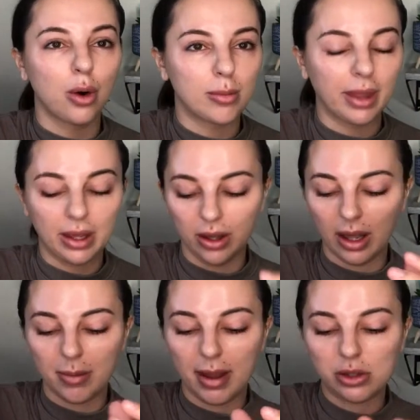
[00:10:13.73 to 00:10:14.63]
like
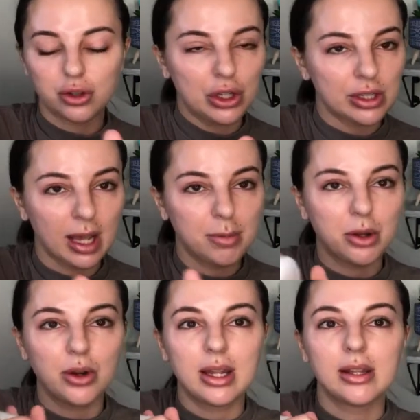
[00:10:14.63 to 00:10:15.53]
um, estrogen type
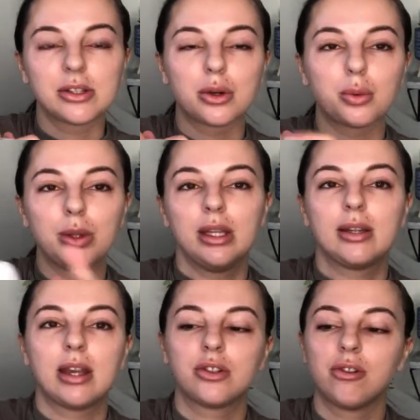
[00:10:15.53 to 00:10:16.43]
ingredients that are really
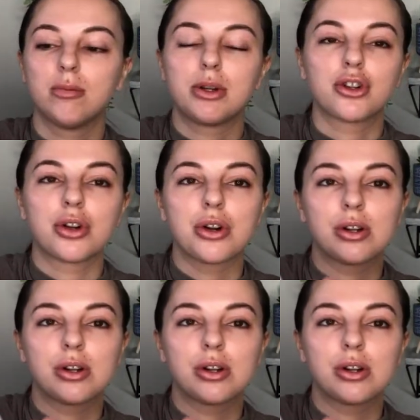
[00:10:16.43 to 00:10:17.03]
nice for mature